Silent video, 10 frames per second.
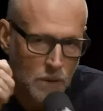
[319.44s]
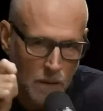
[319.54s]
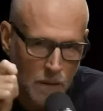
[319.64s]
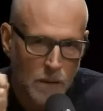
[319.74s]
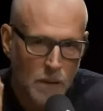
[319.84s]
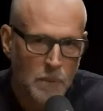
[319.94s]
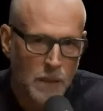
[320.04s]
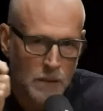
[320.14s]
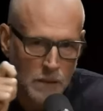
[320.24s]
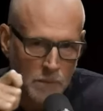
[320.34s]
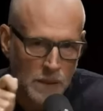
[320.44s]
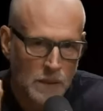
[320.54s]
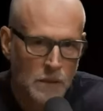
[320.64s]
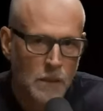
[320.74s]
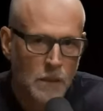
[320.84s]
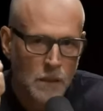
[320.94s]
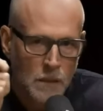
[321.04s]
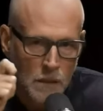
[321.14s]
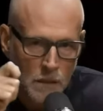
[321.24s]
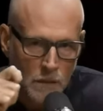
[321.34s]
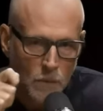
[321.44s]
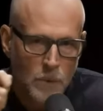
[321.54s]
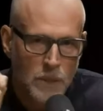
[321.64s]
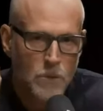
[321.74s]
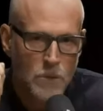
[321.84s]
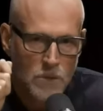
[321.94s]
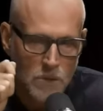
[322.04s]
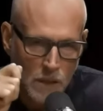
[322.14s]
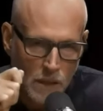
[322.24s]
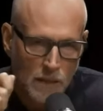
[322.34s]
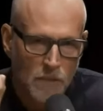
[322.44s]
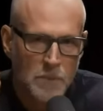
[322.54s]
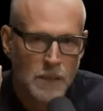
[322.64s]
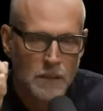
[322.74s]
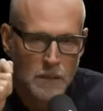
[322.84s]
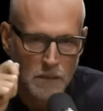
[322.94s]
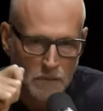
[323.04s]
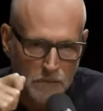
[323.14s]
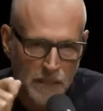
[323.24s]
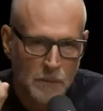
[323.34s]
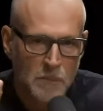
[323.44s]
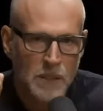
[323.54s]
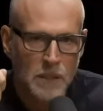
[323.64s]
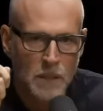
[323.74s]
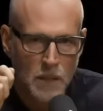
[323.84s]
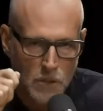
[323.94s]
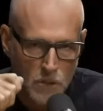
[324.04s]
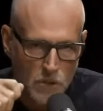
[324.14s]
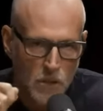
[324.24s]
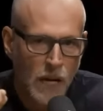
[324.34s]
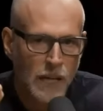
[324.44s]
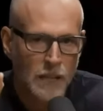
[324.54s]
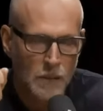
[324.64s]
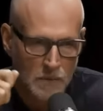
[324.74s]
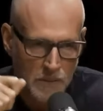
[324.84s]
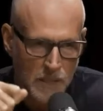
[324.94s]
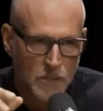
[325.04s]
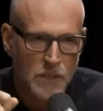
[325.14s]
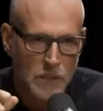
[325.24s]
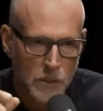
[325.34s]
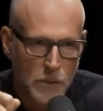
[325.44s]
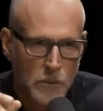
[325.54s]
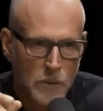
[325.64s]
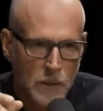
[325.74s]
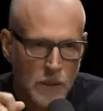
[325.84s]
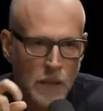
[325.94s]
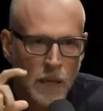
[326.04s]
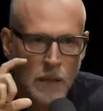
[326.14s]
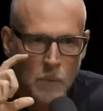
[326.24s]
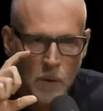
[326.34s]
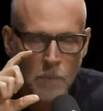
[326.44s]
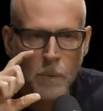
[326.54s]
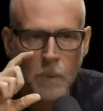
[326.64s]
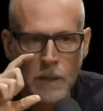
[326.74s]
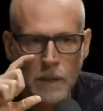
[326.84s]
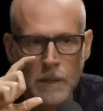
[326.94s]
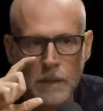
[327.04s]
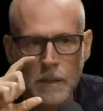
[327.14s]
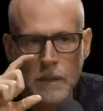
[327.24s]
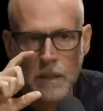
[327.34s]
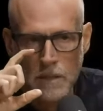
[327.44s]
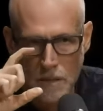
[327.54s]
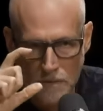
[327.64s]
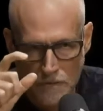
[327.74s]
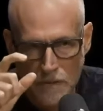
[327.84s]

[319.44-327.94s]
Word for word: Really think about young men, the resources the government, your family, our society are investing in you. And at what point does it